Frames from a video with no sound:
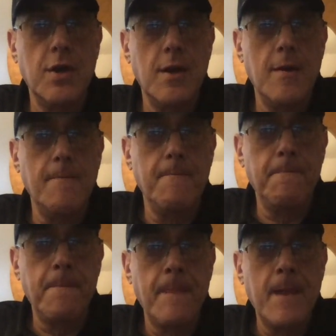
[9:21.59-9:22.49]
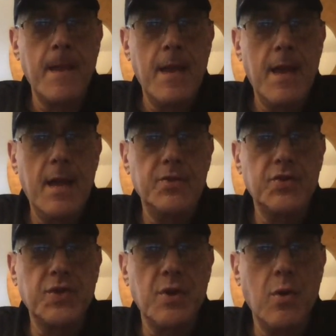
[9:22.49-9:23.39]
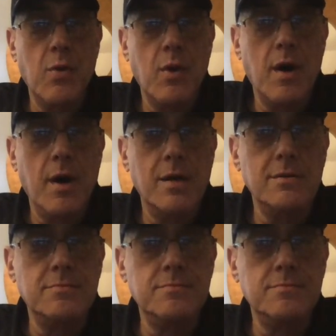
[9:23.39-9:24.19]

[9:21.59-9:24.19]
Um, and so uh,